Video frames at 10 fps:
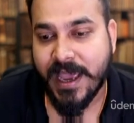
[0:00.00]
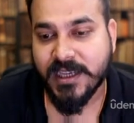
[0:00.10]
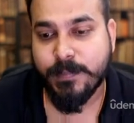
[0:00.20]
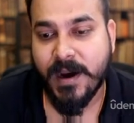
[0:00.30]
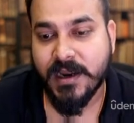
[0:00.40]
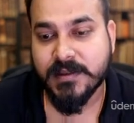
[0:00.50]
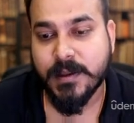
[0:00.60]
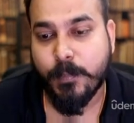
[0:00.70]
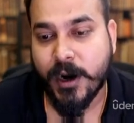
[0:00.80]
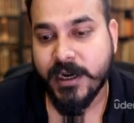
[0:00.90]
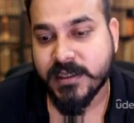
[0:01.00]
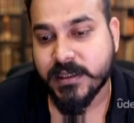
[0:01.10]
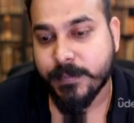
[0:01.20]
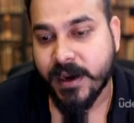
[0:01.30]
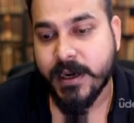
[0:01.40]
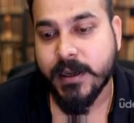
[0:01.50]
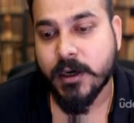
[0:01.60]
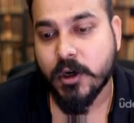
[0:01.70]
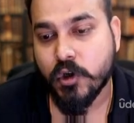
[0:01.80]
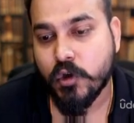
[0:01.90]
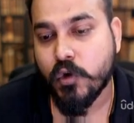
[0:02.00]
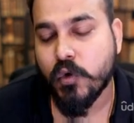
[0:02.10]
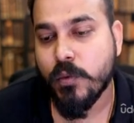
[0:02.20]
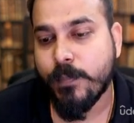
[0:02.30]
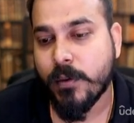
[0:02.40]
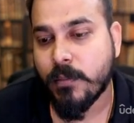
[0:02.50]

X bar is the point estimate to